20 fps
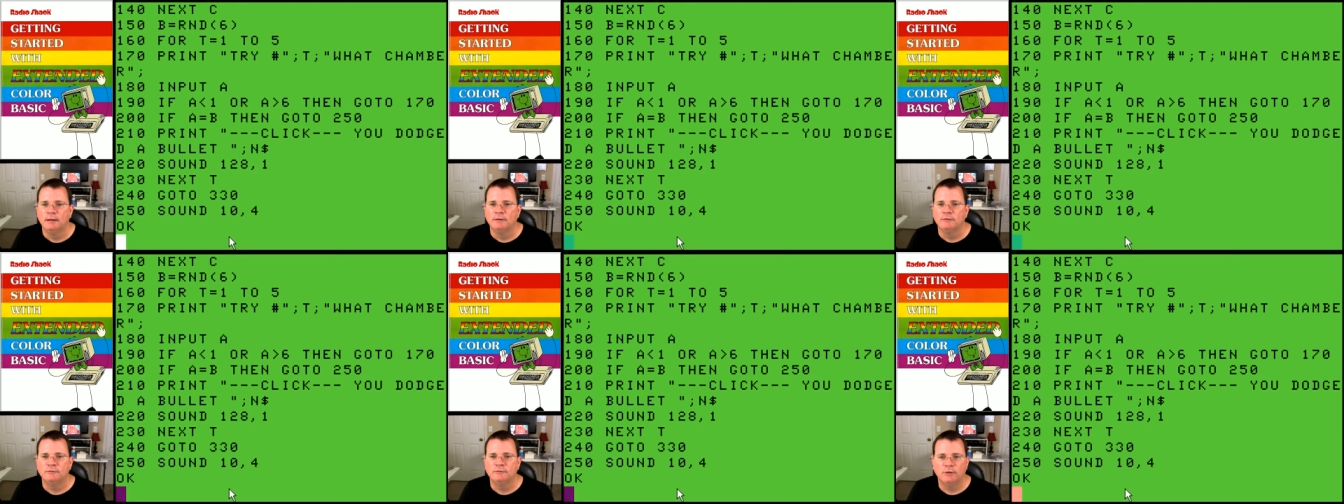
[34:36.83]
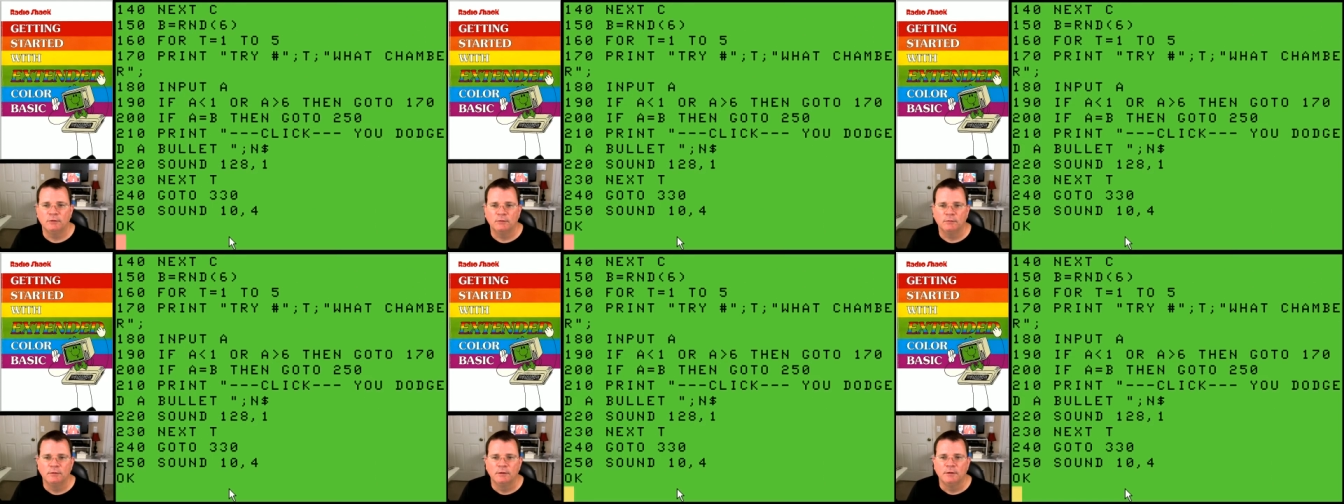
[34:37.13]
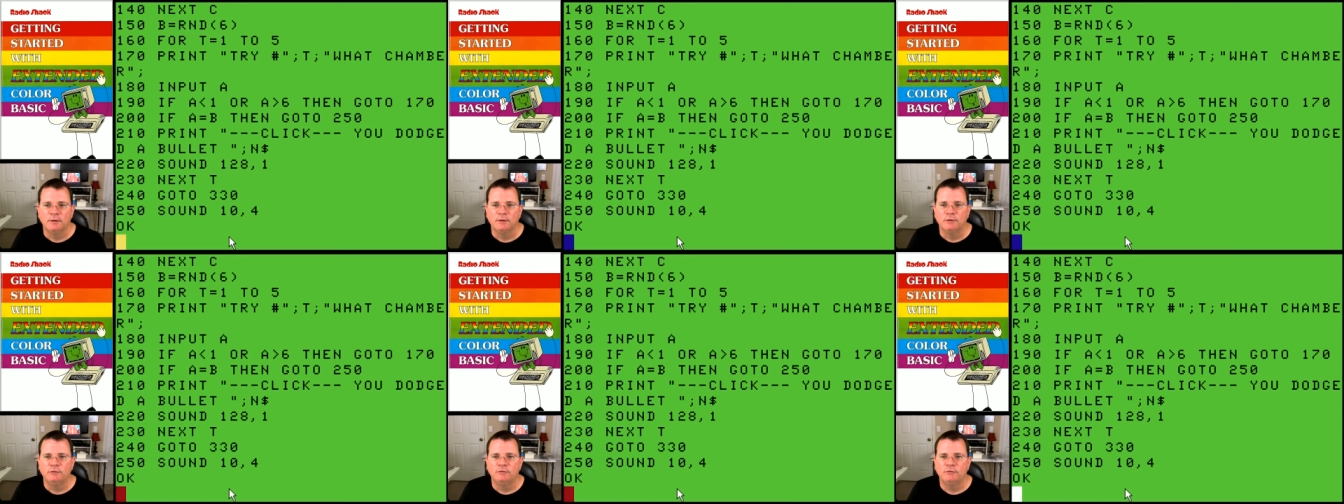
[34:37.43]
So
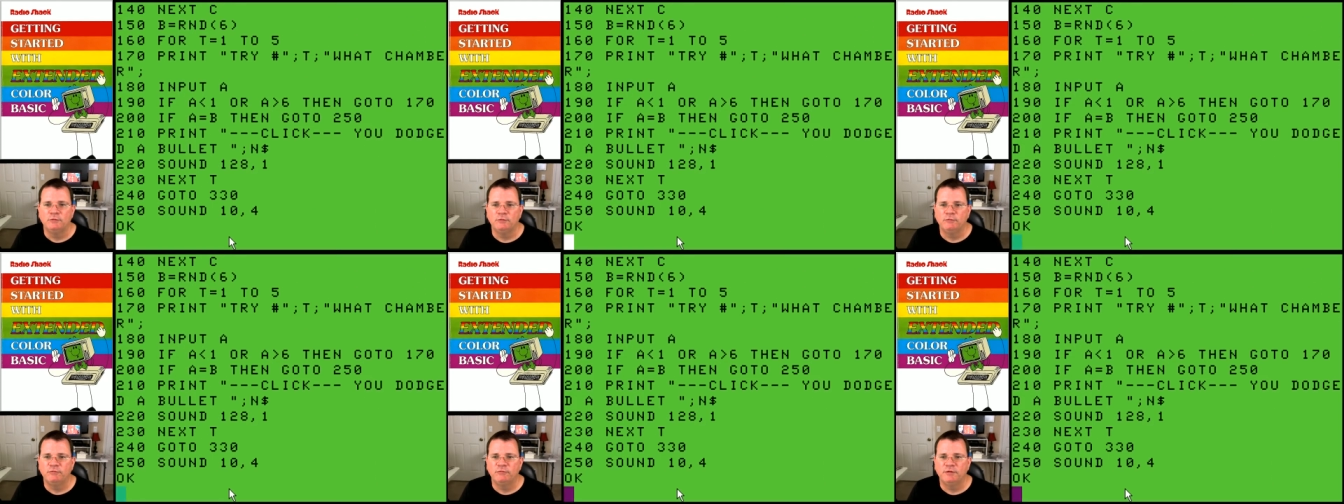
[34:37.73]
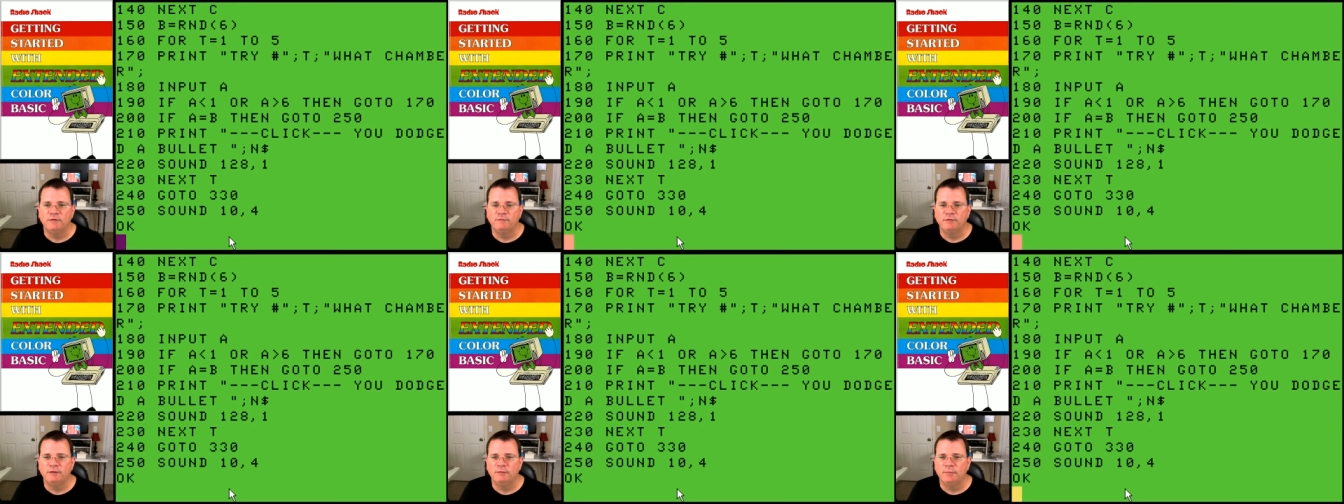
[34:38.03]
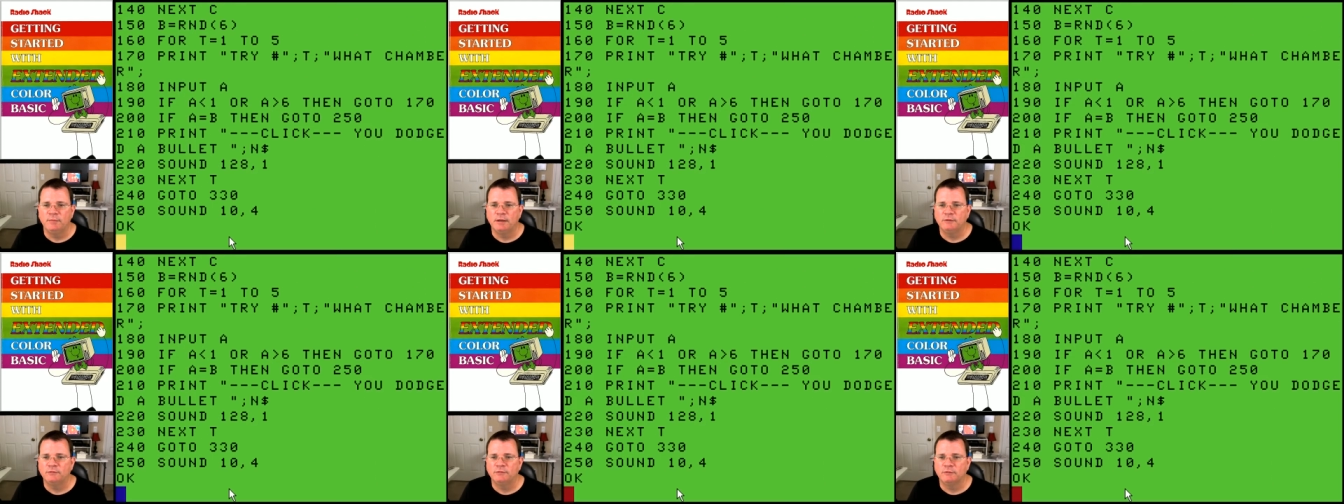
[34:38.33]
250
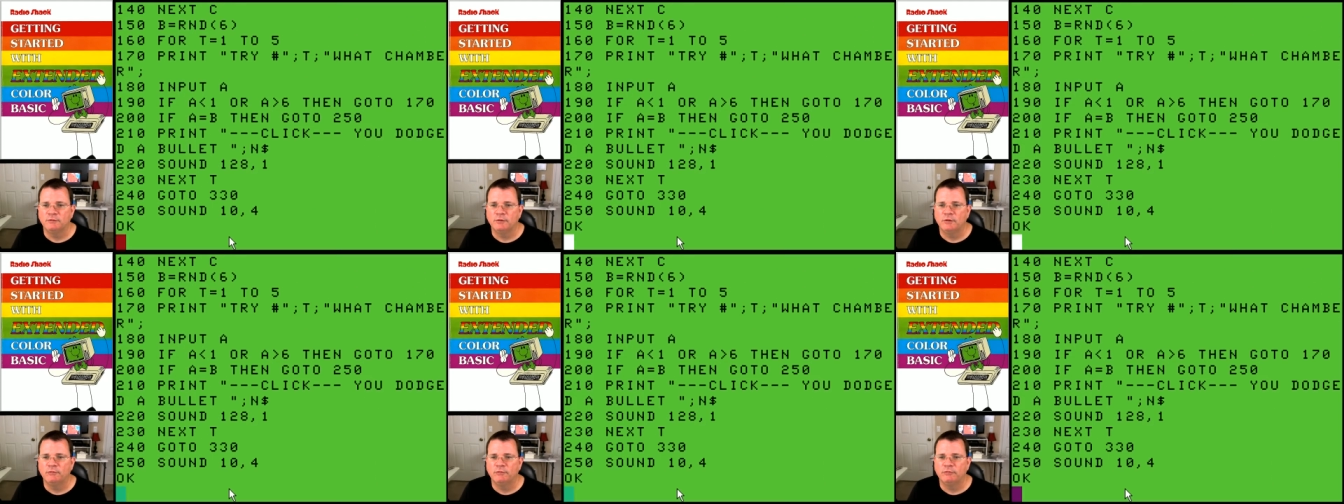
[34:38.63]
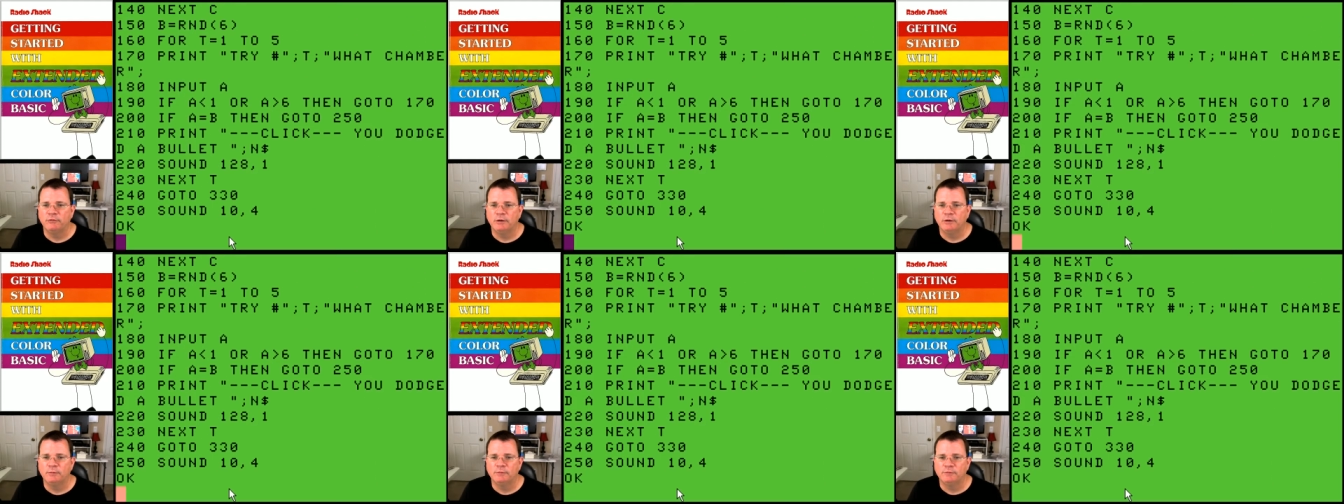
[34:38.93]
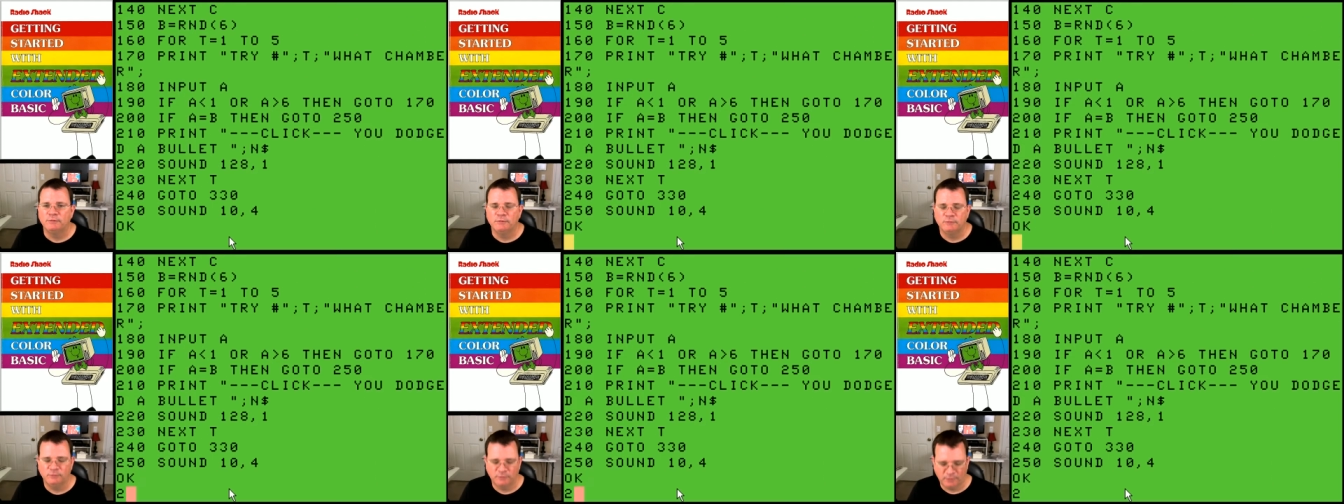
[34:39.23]
makes a low
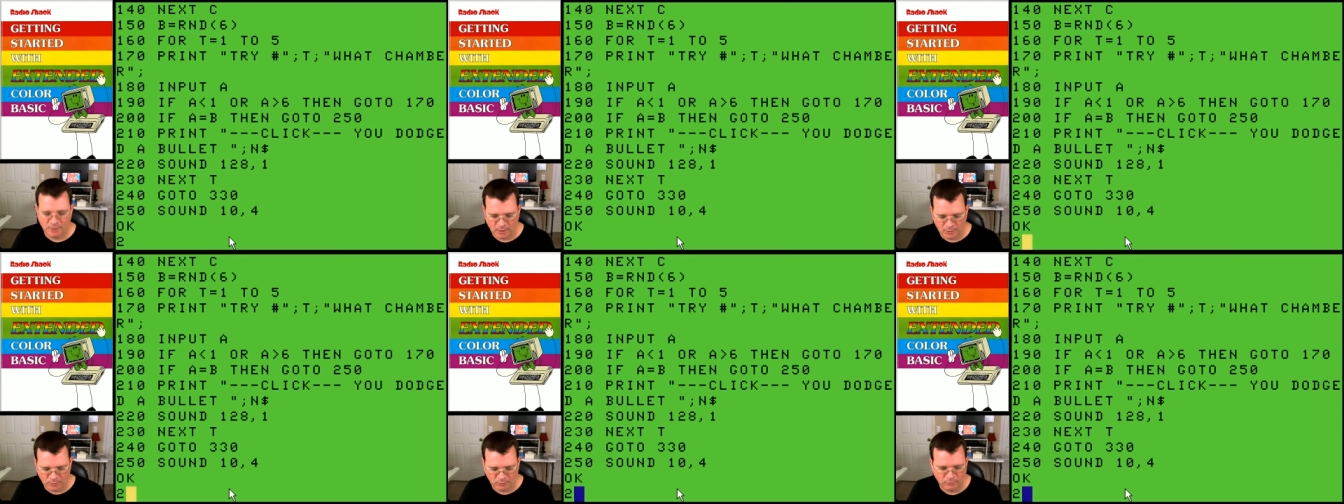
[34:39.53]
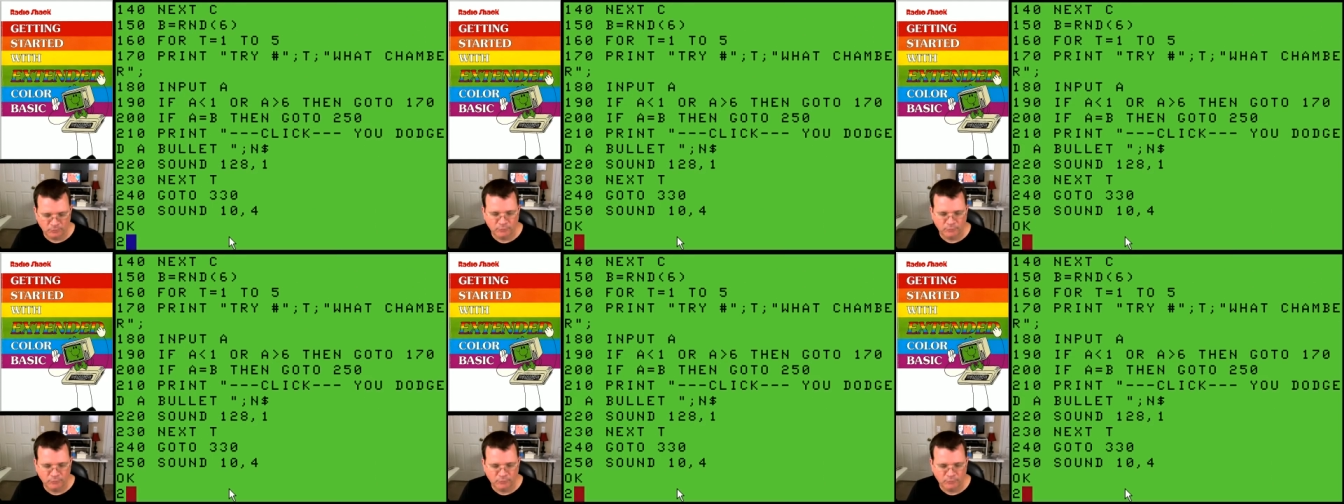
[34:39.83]
frequency sound.